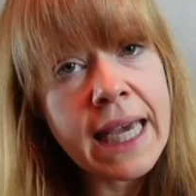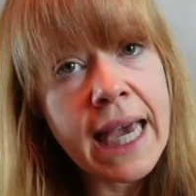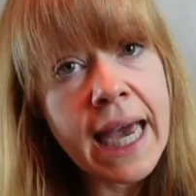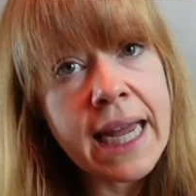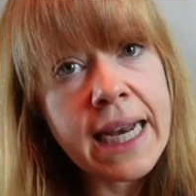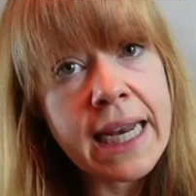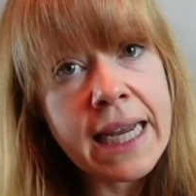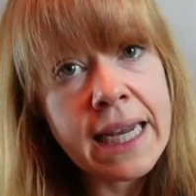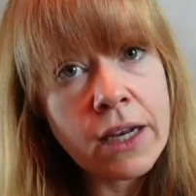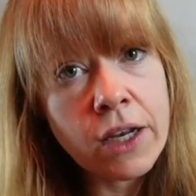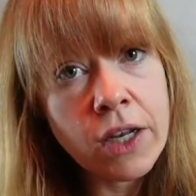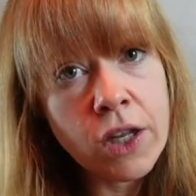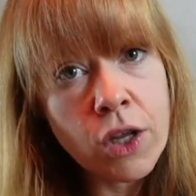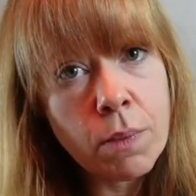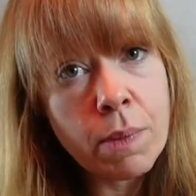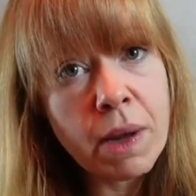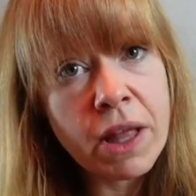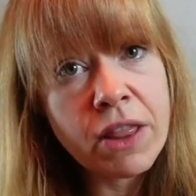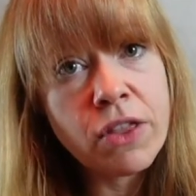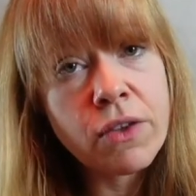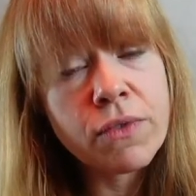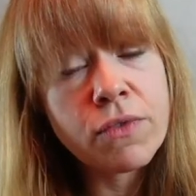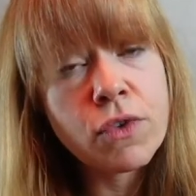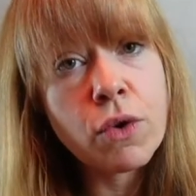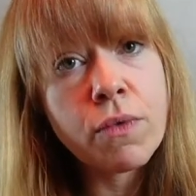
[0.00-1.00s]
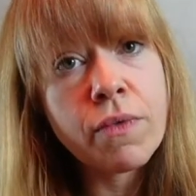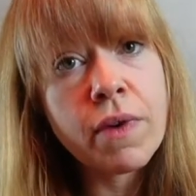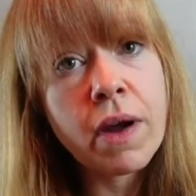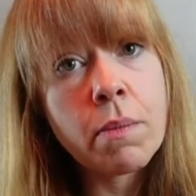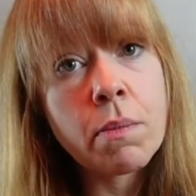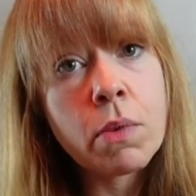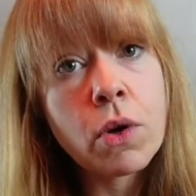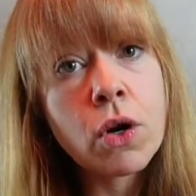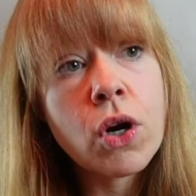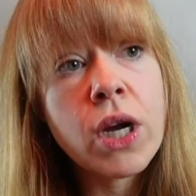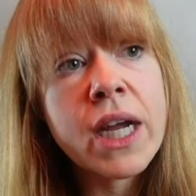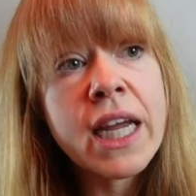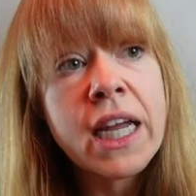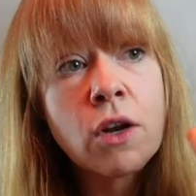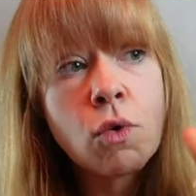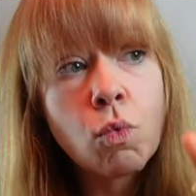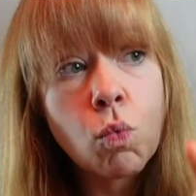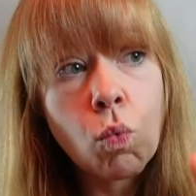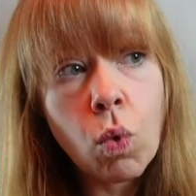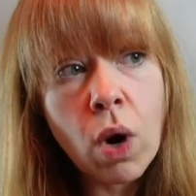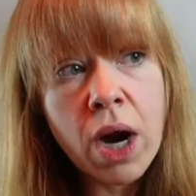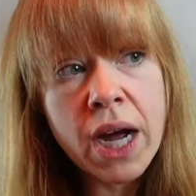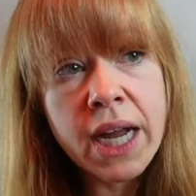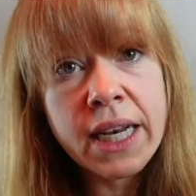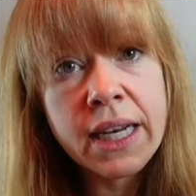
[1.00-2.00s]
get in the month of November
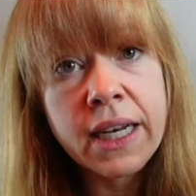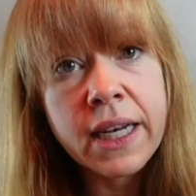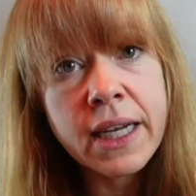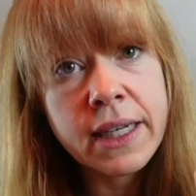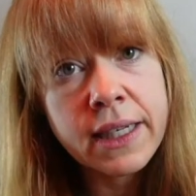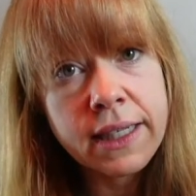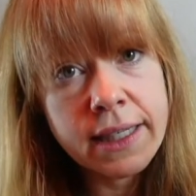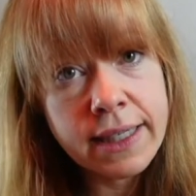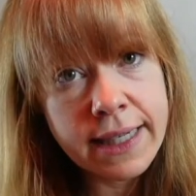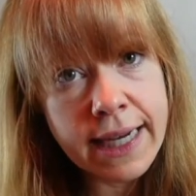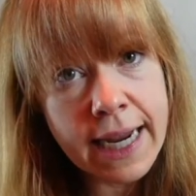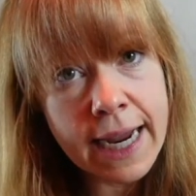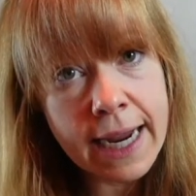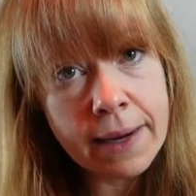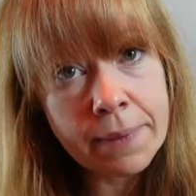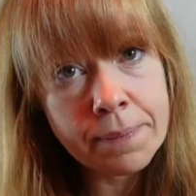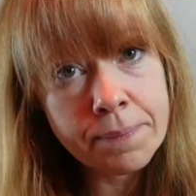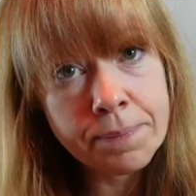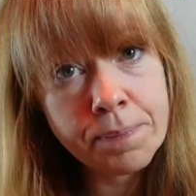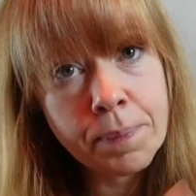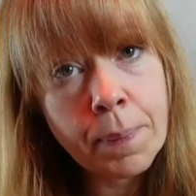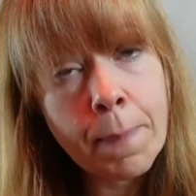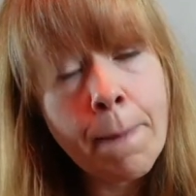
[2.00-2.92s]
in one day.